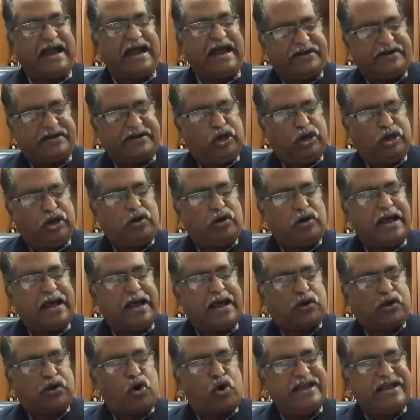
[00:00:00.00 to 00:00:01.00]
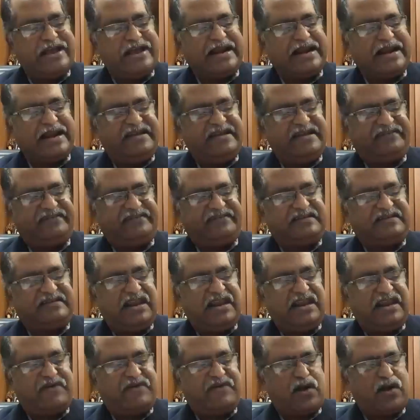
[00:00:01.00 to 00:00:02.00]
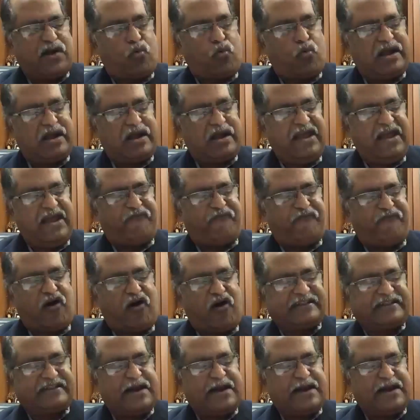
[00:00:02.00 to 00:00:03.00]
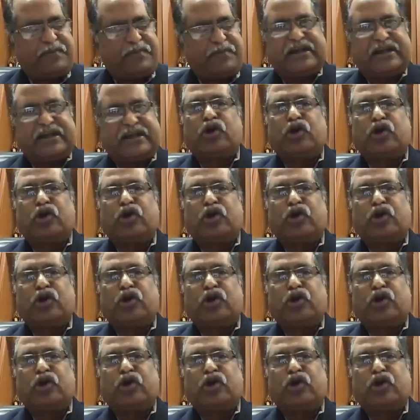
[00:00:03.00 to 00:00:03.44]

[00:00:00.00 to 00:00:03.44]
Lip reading: is delivered only for that particular consignment on the